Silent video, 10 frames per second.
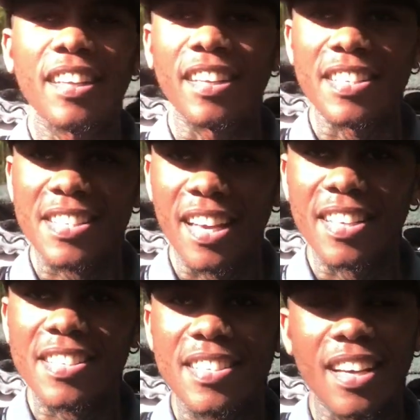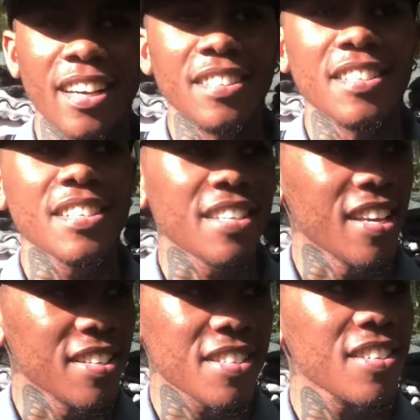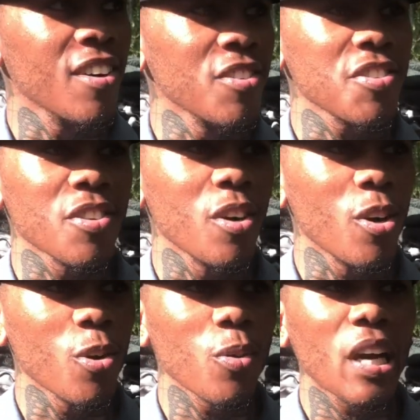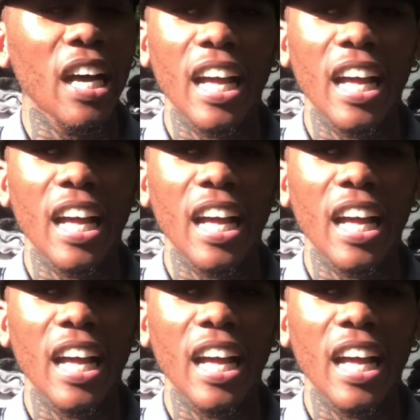the ascents and descents are so